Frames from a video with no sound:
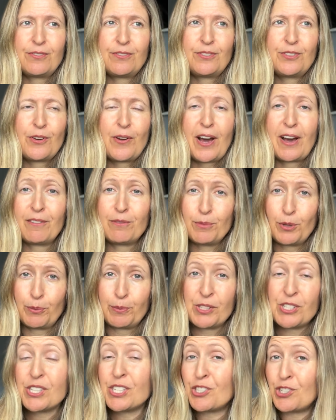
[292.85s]
you have
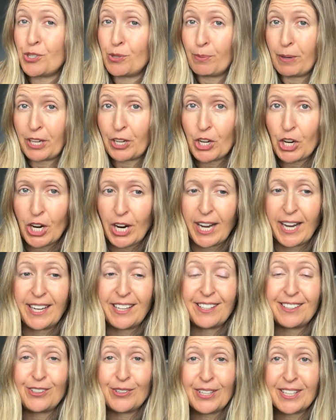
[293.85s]
moments that you might cry
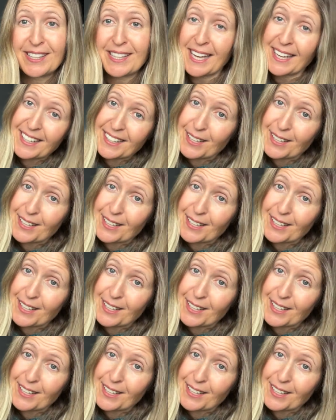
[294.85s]
and you get that